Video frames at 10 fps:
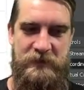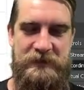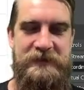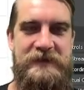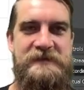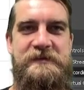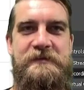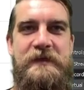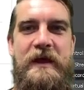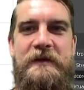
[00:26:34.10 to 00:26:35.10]
at
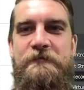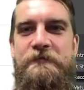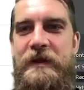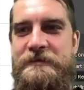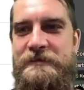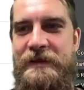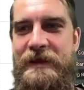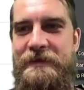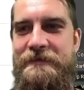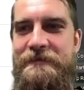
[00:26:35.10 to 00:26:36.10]
least that event,
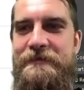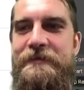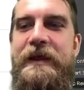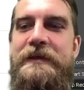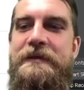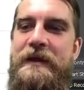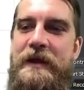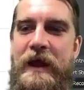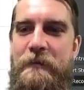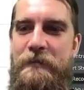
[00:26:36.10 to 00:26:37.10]
that thing
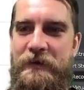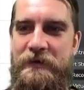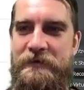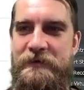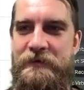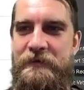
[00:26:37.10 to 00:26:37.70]
that happened,